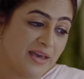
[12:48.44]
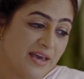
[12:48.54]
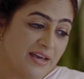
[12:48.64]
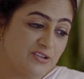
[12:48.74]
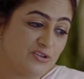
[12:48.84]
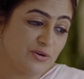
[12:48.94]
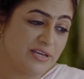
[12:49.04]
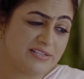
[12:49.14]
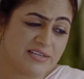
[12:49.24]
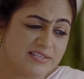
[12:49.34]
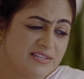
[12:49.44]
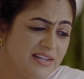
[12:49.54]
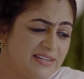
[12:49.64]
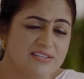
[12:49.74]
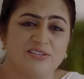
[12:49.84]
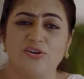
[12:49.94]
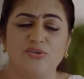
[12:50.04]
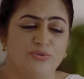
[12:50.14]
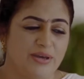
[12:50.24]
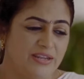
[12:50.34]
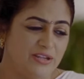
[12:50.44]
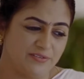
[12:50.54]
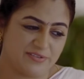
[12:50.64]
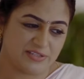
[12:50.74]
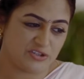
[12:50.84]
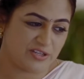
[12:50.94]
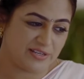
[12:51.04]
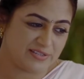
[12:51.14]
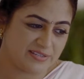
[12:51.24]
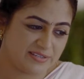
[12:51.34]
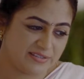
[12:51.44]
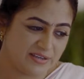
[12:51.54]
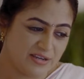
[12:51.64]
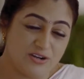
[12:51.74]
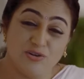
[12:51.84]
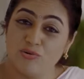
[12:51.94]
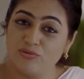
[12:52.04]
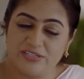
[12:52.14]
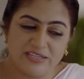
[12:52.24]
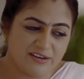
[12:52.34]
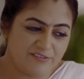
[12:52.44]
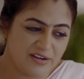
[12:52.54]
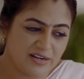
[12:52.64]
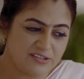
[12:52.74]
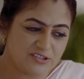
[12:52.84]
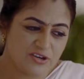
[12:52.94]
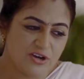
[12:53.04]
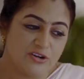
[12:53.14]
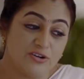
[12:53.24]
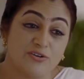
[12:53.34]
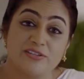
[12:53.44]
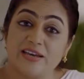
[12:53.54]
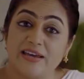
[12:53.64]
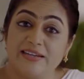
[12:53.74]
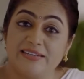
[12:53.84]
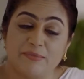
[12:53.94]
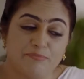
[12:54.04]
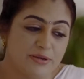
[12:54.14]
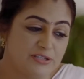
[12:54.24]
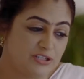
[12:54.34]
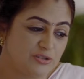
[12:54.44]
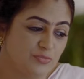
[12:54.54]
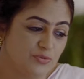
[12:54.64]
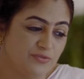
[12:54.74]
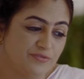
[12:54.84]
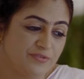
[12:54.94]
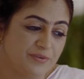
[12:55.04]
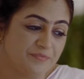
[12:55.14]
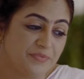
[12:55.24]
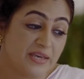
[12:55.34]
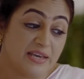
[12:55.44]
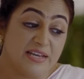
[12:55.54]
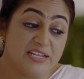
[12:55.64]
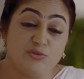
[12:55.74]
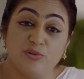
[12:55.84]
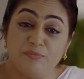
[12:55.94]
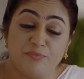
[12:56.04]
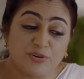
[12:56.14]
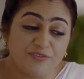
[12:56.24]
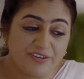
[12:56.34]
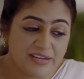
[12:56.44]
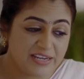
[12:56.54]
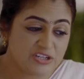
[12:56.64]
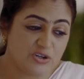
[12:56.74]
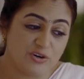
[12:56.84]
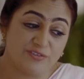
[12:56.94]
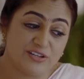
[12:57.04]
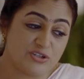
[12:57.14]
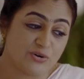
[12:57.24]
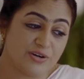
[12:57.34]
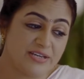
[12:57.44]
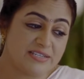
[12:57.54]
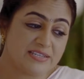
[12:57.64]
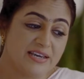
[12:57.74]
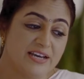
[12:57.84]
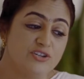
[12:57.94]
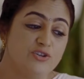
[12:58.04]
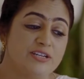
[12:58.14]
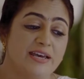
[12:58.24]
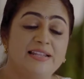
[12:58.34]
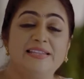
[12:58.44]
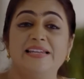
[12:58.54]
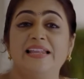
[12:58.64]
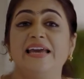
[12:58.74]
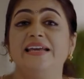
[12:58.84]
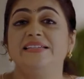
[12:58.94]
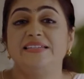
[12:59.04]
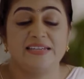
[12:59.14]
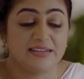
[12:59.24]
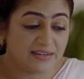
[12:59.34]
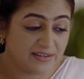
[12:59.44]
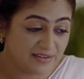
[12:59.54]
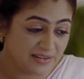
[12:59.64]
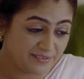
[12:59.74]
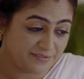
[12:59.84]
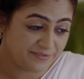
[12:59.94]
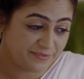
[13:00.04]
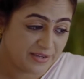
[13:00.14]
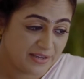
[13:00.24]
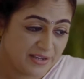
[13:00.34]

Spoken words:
And so he says, let us not do any of such things. No tear floods, nor sigh tempests move. To a profanation of our joys, to tell the laity our love.